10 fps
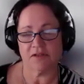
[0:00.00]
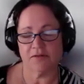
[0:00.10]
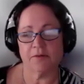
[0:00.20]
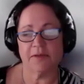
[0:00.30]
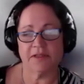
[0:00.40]
So
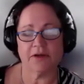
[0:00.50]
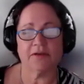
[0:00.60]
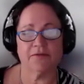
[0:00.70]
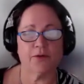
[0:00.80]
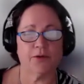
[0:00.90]
we'll be
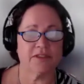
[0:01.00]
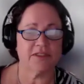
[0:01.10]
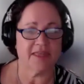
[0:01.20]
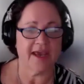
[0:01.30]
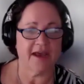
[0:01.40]
looking forward to
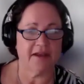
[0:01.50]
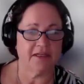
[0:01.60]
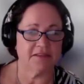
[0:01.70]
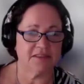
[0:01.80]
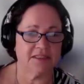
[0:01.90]
that
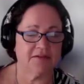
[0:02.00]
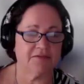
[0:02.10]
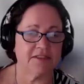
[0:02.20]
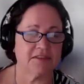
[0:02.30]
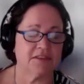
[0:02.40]
and see if
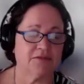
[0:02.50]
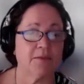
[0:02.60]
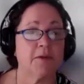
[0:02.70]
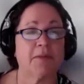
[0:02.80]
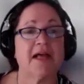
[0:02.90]
this is,
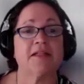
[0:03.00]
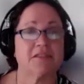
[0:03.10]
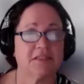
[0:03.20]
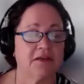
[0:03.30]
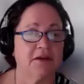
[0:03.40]
from a
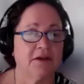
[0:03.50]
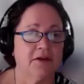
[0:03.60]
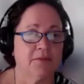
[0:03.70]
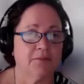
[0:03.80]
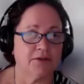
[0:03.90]
policy
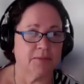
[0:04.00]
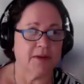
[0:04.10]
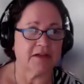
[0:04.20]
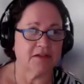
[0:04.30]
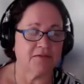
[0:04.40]

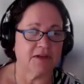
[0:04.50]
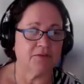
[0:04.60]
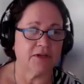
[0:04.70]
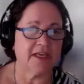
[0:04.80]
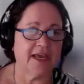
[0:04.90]
perspective, can
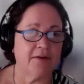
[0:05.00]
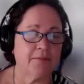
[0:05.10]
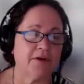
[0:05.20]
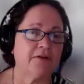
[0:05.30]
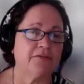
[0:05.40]
really help
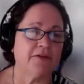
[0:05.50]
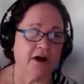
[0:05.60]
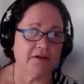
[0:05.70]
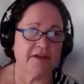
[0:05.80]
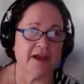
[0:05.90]

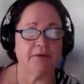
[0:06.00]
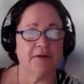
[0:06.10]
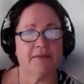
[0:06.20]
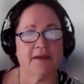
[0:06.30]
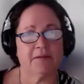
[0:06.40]
evolve how we
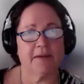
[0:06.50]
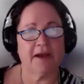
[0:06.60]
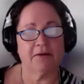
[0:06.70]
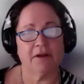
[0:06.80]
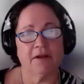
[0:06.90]
think
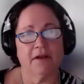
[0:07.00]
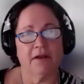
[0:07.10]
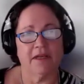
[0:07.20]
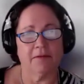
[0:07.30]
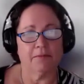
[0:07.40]
about,
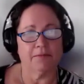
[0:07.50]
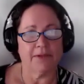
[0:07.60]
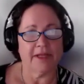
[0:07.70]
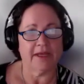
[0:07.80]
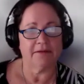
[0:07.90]

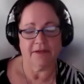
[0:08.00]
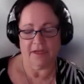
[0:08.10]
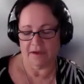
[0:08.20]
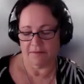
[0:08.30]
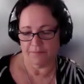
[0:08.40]
plan
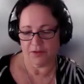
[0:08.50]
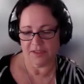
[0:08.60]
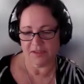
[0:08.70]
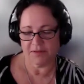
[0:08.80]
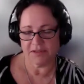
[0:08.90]

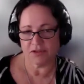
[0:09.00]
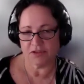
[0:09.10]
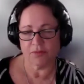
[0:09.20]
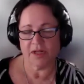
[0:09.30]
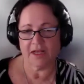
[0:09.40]
participants
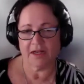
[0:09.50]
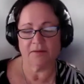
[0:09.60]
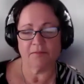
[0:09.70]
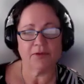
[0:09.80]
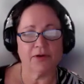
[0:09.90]
terminating
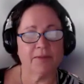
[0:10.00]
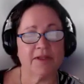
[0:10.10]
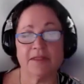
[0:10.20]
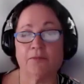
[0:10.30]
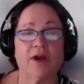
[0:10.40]

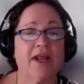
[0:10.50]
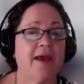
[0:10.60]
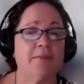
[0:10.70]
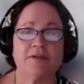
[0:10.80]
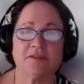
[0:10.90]
employment and what
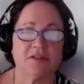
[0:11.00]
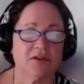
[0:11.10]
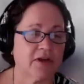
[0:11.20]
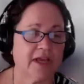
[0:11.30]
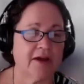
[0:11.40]
happens to
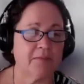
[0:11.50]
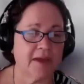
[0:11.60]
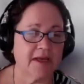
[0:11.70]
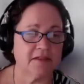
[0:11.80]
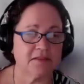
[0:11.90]
their account
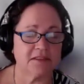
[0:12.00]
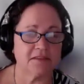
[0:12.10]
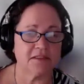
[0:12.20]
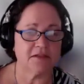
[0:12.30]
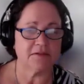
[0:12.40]

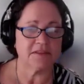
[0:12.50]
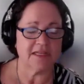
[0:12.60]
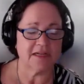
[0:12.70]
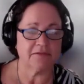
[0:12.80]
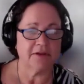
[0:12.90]
balances,
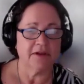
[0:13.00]
instead of